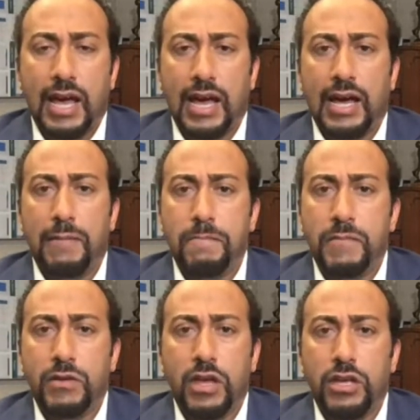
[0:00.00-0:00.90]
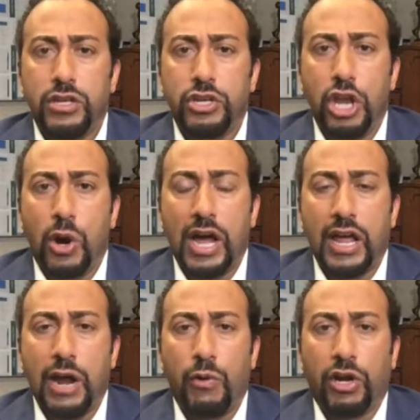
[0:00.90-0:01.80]
Um, you know, I,
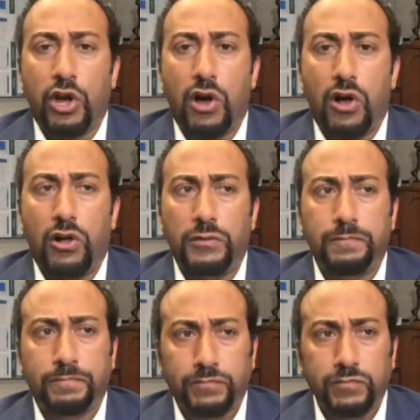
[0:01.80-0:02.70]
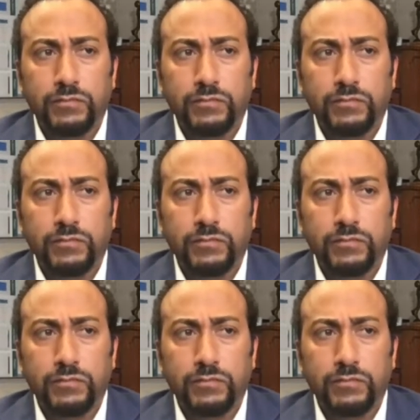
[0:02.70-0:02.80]
I, recall